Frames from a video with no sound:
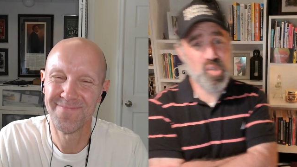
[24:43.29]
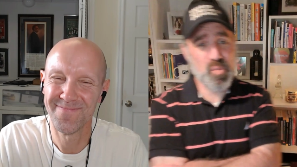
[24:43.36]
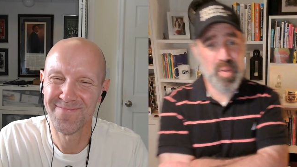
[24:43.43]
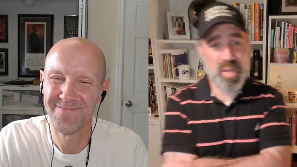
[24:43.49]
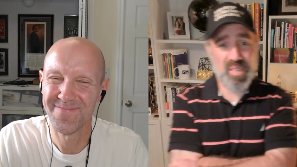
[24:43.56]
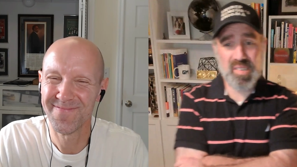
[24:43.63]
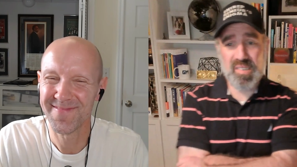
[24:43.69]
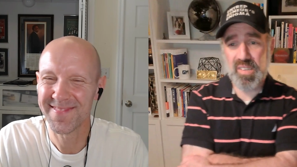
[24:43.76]

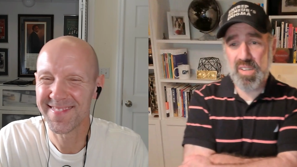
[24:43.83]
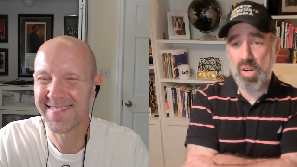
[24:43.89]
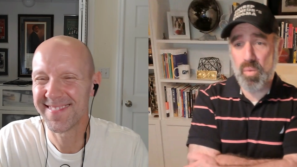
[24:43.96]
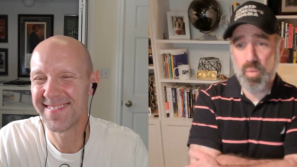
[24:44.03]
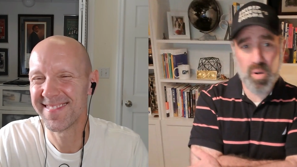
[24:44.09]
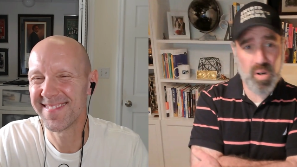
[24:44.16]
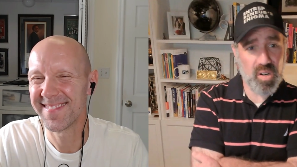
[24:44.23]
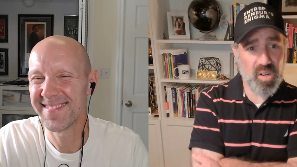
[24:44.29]
Speaker 1: spaces in our
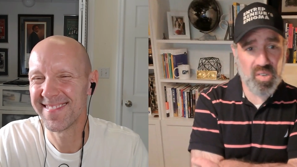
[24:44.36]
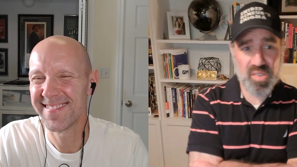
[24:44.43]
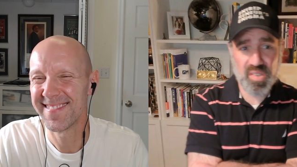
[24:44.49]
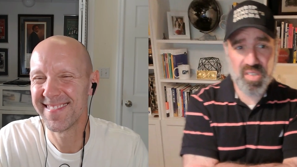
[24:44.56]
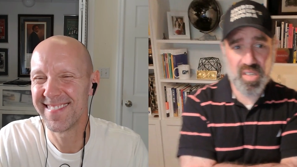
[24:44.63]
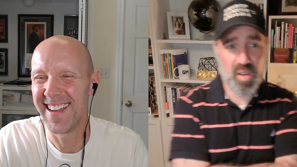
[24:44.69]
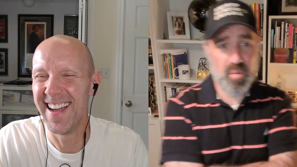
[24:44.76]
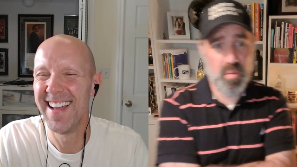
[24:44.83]
words.
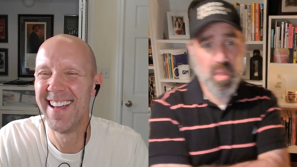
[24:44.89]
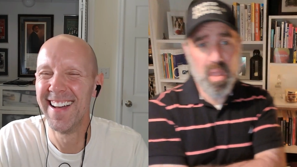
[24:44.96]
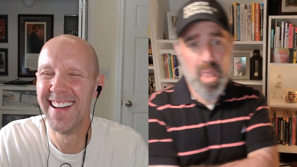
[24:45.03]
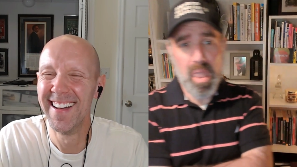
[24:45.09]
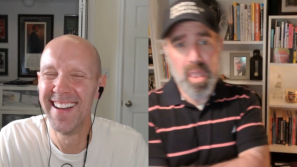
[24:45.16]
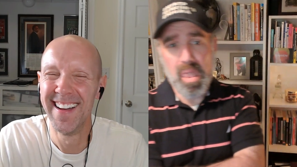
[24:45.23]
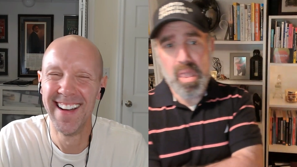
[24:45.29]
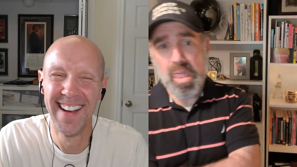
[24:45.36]
You know, blah,
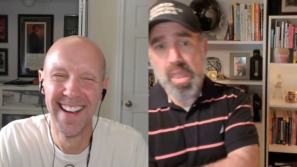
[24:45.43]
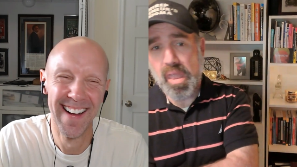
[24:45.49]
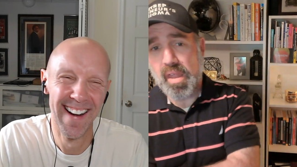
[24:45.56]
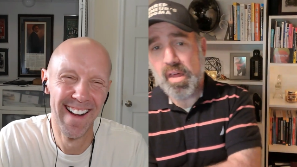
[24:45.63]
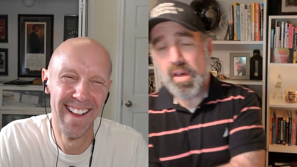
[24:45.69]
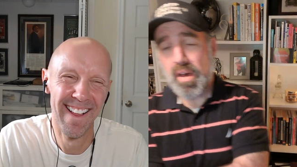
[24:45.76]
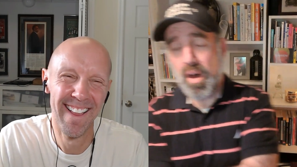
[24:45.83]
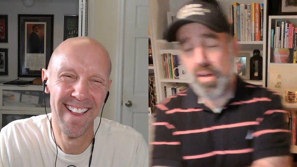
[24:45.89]
blah, blah,
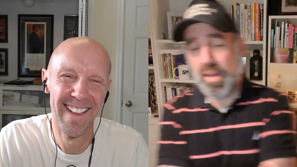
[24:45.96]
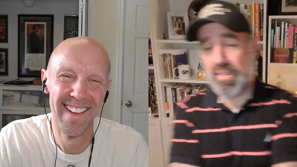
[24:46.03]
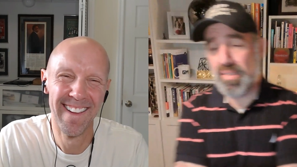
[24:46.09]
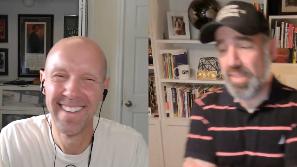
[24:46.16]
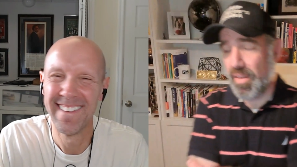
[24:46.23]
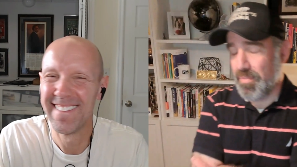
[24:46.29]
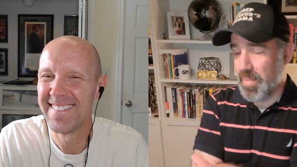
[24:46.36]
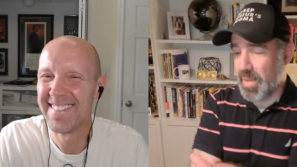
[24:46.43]
all that
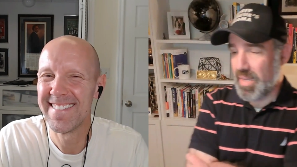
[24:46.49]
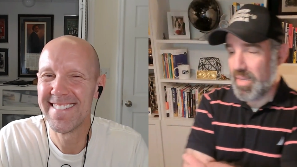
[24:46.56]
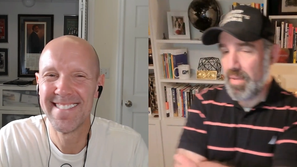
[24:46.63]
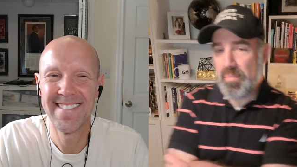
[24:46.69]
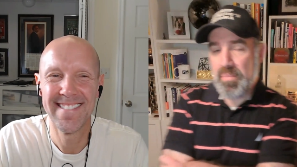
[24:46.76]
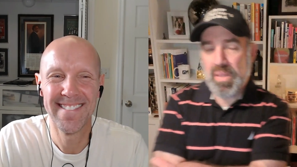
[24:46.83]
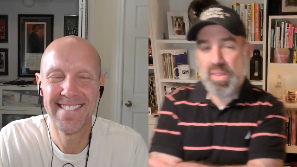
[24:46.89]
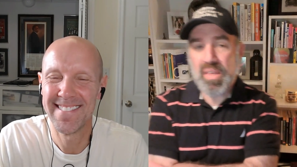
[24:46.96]
stuff. But
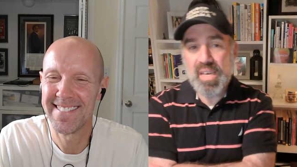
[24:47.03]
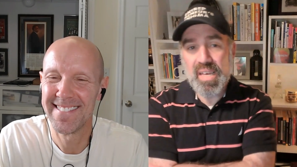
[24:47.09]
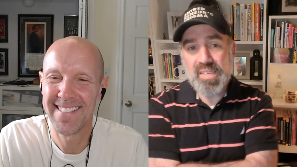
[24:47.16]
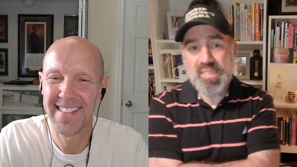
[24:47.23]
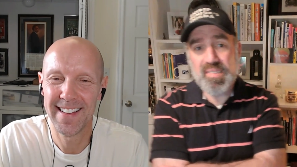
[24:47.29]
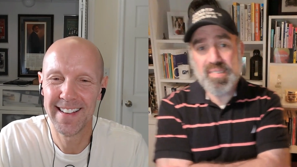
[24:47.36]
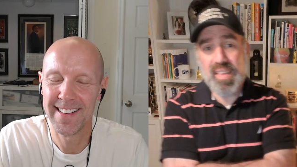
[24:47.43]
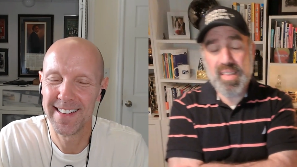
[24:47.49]
the thing is,
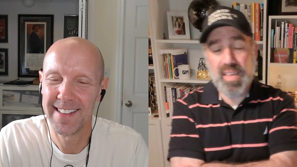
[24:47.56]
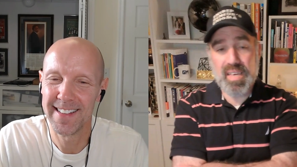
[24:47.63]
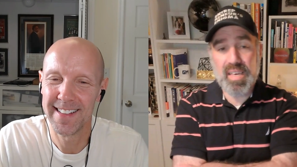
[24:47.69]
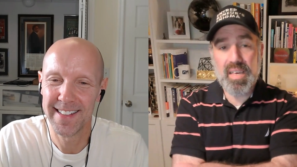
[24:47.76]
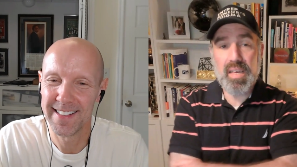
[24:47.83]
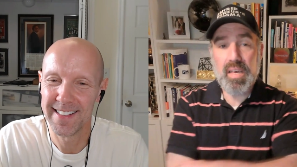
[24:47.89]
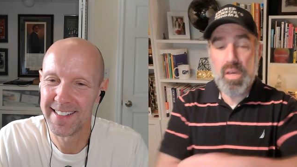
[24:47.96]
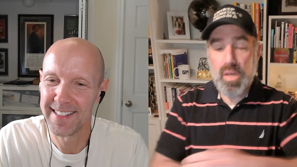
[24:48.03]
is that like
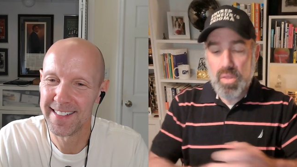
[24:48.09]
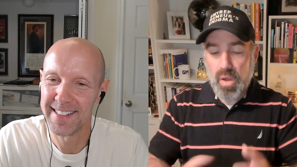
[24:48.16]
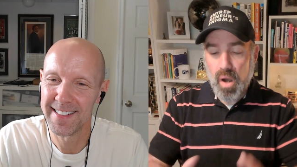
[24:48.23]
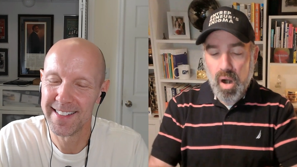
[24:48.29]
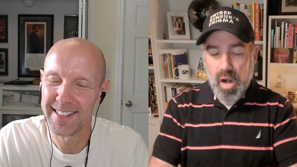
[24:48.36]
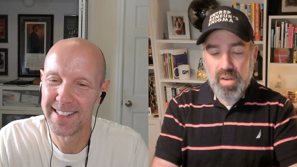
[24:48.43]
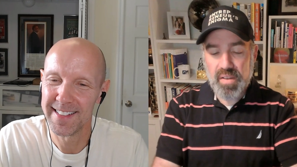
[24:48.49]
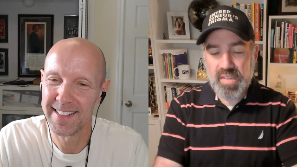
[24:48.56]
there
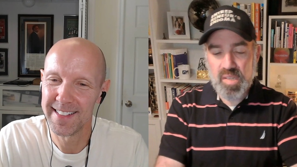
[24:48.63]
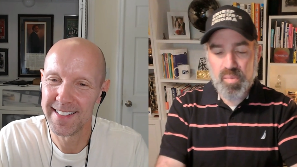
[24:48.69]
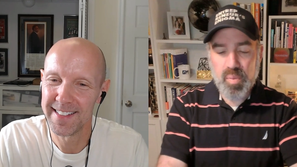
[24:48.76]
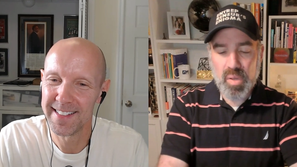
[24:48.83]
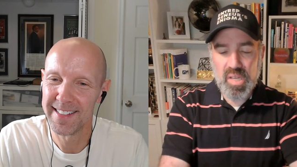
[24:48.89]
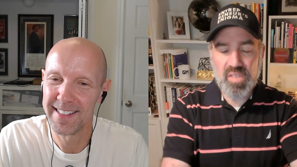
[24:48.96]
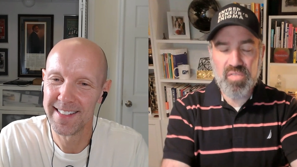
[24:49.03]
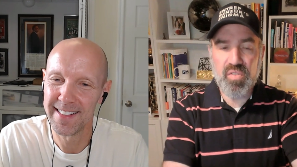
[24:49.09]
are, is a
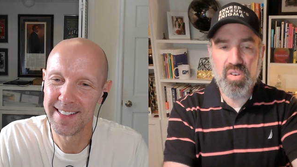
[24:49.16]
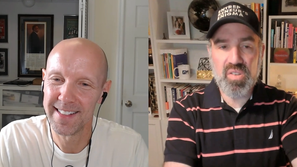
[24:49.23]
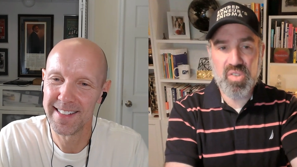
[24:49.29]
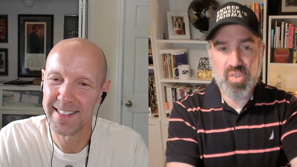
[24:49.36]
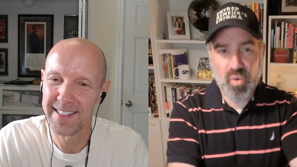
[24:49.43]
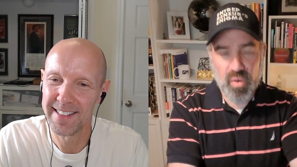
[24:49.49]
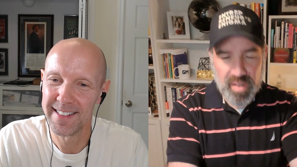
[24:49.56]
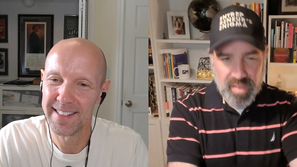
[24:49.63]
place for
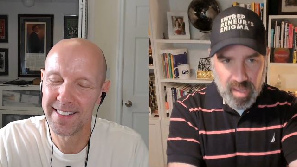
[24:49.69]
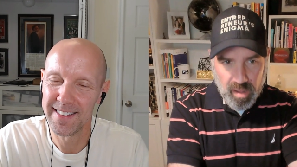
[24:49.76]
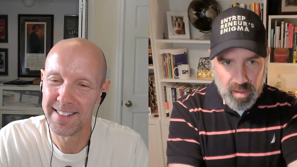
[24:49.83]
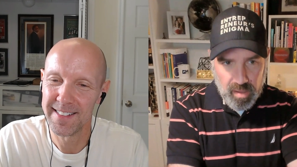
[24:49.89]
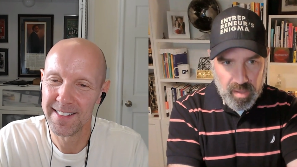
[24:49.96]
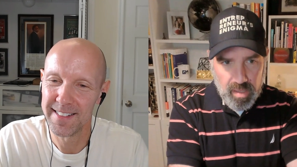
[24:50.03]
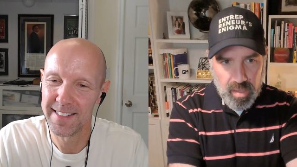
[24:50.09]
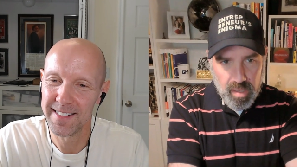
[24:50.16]

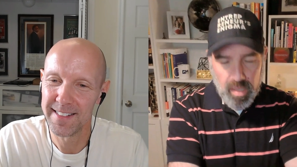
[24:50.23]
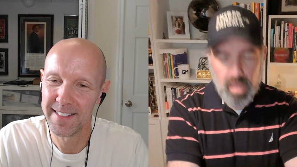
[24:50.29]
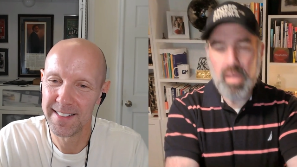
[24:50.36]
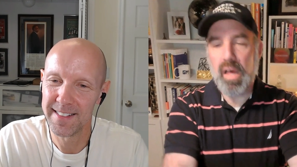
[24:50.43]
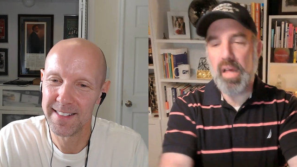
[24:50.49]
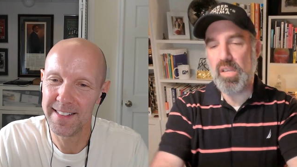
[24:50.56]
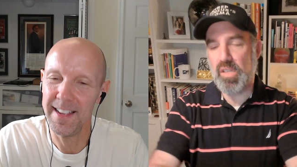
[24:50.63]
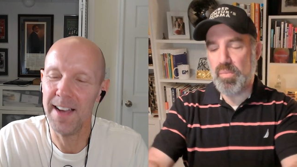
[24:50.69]
storytelling
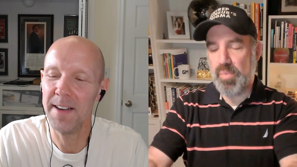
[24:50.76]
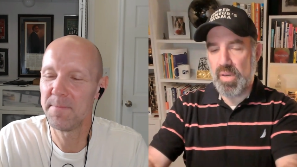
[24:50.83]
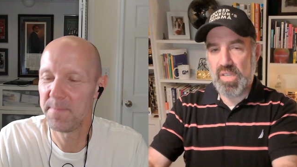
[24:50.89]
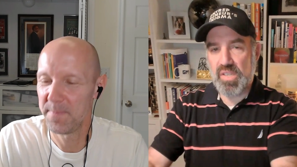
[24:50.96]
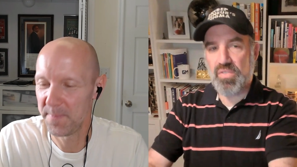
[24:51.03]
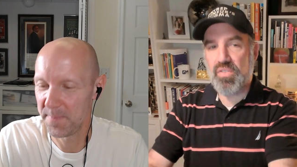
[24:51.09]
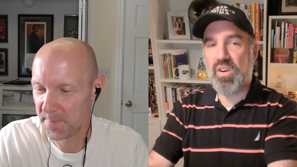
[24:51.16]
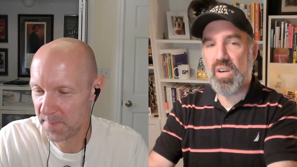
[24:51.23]
and is yeah. a place
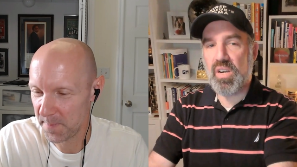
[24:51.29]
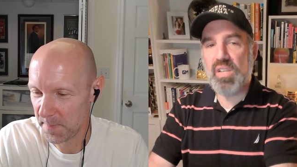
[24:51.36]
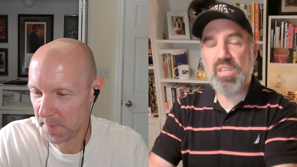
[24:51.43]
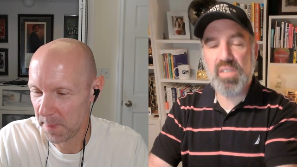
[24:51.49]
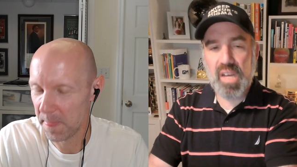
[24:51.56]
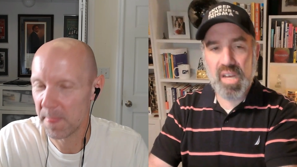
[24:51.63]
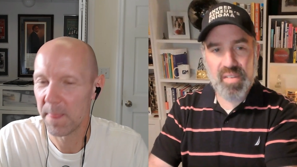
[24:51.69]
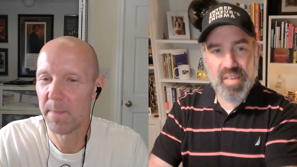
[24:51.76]
for this
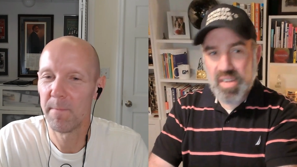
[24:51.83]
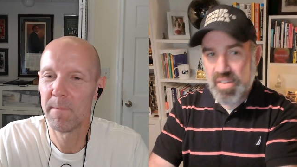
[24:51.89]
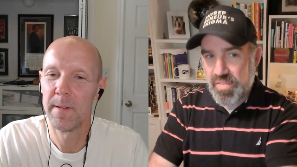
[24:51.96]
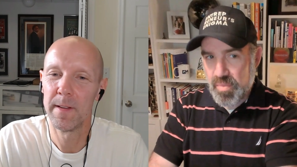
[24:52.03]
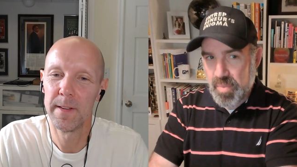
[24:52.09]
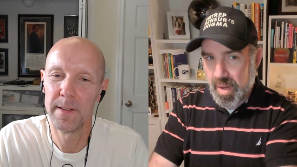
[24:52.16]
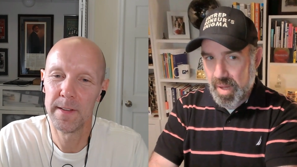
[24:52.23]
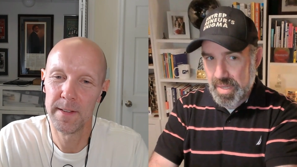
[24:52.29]
kind of interview
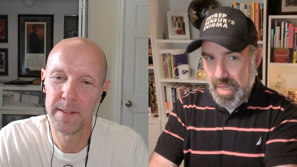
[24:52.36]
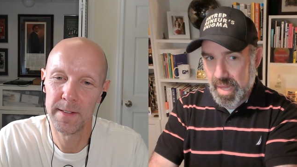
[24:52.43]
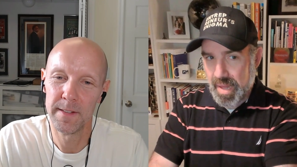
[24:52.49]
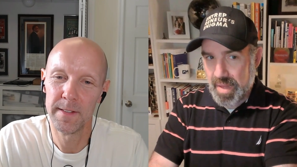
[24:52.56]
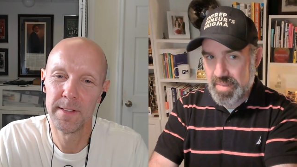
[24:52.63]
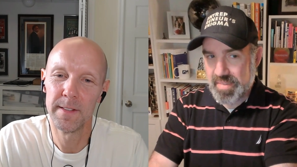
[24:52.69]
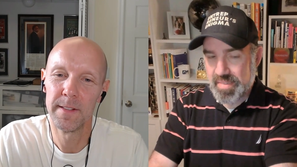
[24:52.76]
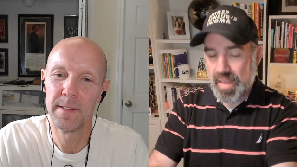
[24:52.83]

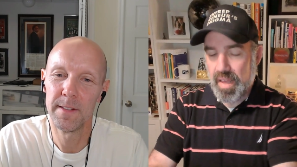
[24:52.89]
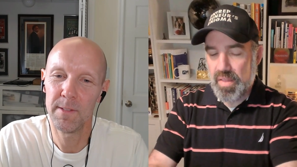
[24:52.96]
podcasts.